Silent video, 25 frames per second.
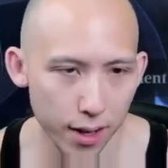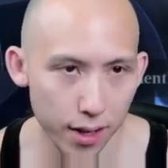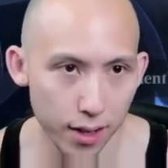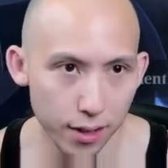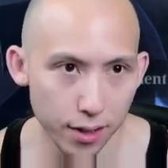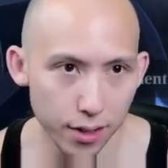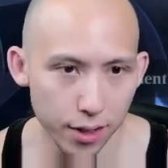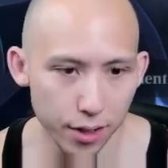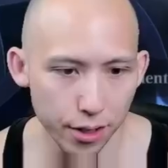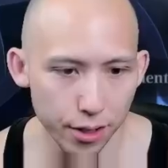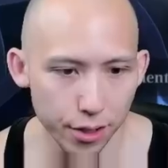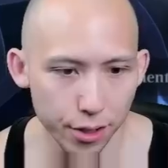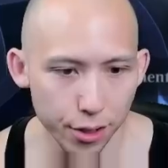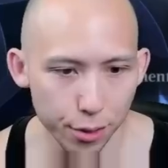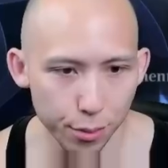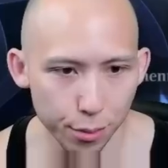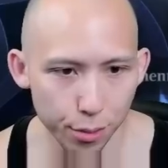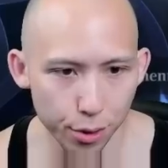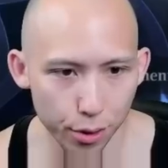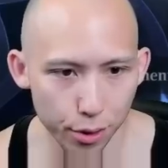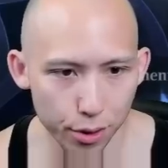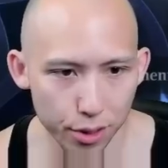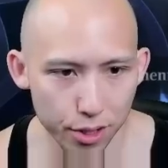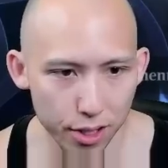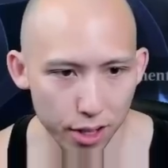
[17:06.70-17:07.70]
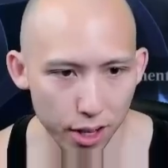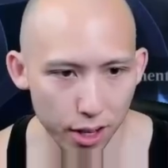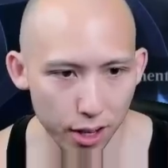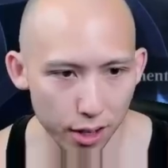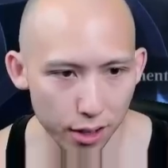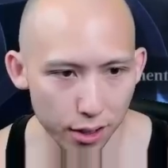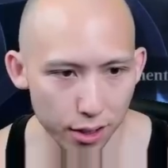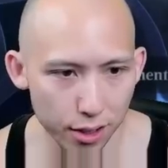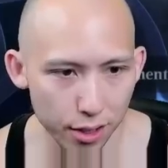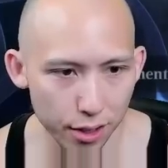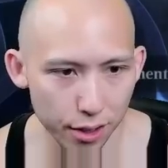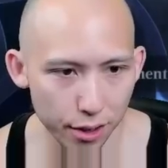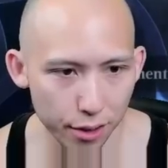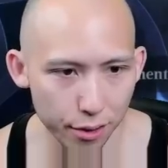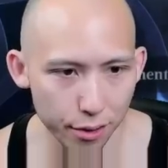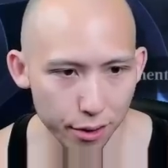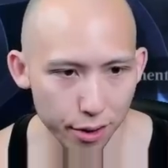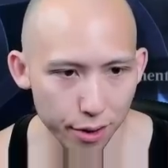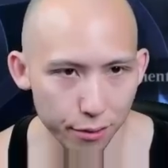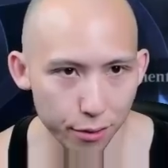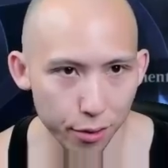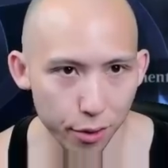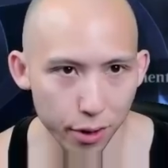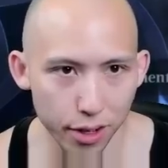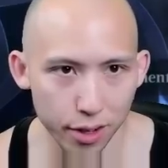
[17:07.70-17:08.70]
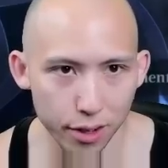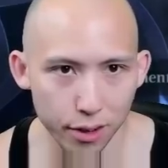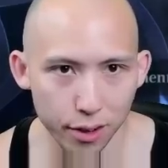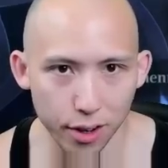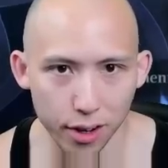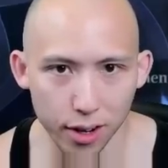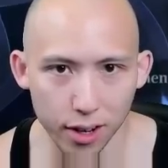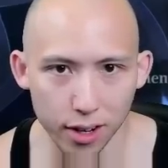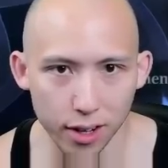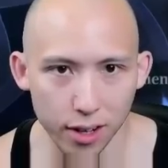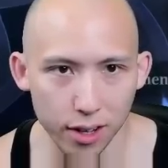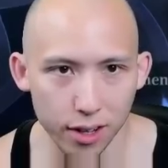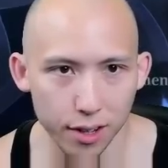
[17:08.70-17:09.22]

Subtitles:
Turn 2 Brood Scale, turn 3 Voidcraw.